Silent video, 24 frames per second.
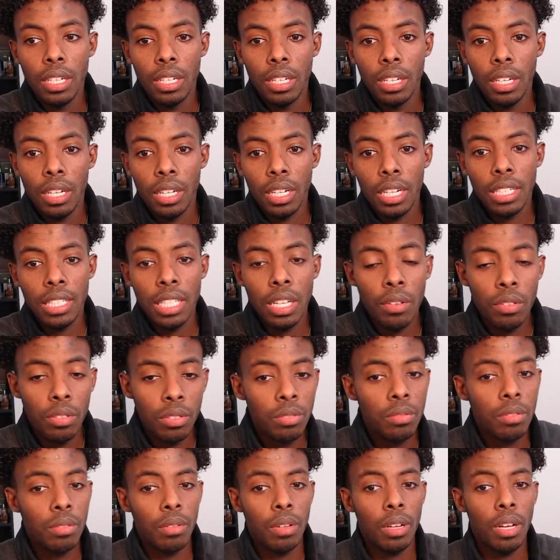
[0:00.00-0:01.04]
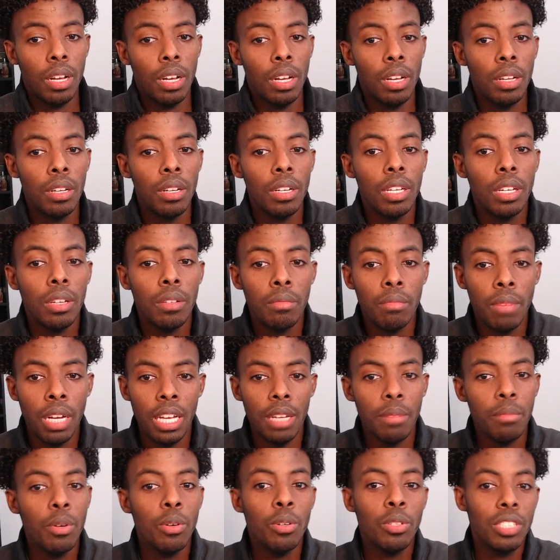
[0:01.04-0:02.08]
Because I was in my
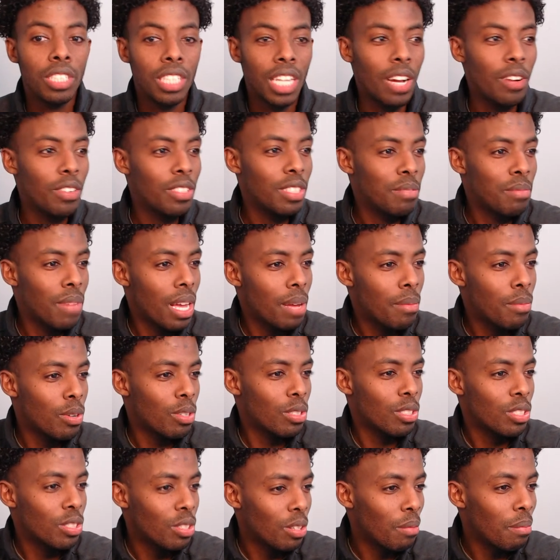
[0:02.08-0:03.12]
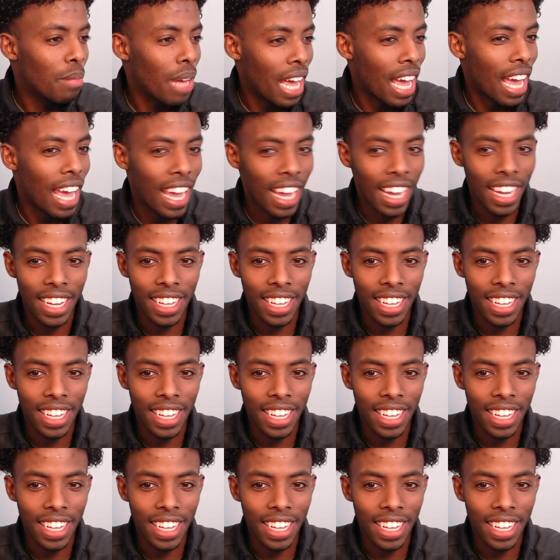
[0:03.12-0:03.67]
emotion. I was in my emotional bag.